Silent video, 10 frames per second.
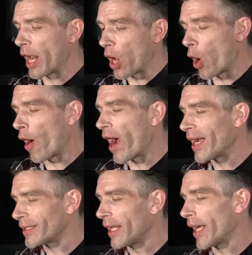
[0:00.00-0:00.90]

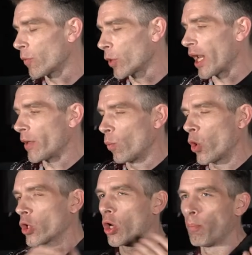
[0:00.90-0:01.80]
I did. I would like
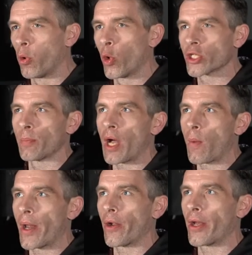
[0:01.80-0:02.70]
one composer, but
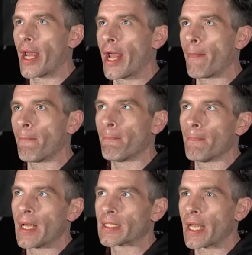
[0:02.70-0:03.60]
I went on
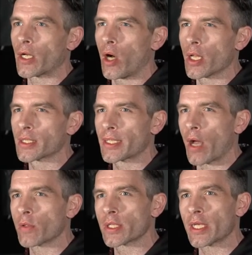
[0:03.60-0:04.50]
a site called
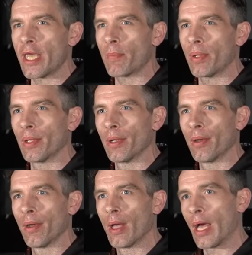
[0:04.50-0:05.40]
Soundscape,
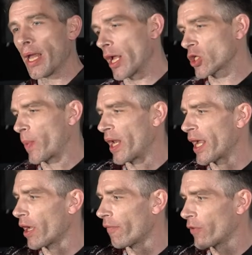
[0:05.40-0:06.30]
and I spent
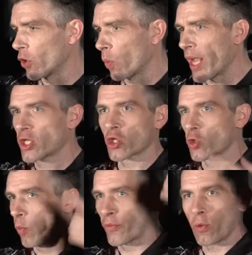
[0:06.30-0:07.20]
like a few weeks
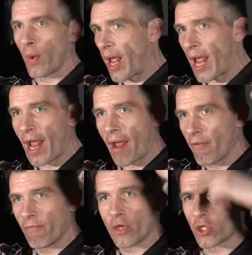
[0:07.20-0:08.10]
just going through
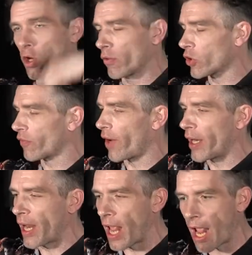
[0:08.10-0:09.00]
every genre to
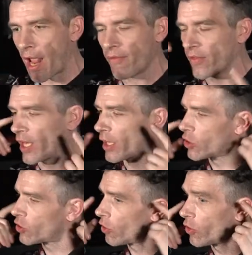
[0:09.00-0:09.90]
find everything.
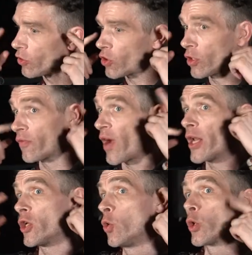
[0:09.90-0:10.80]
And soon you
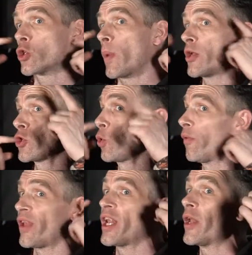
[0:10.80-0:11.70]
find a note. Sometimes you know
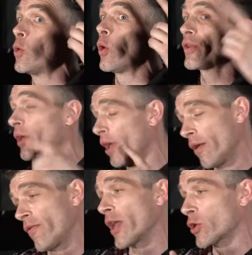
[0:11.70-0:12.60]
within that note
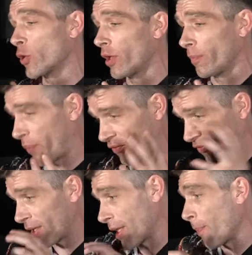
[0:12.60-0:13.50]
if that's going to
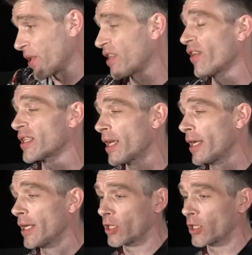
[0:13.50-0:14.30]
fit that specific scene.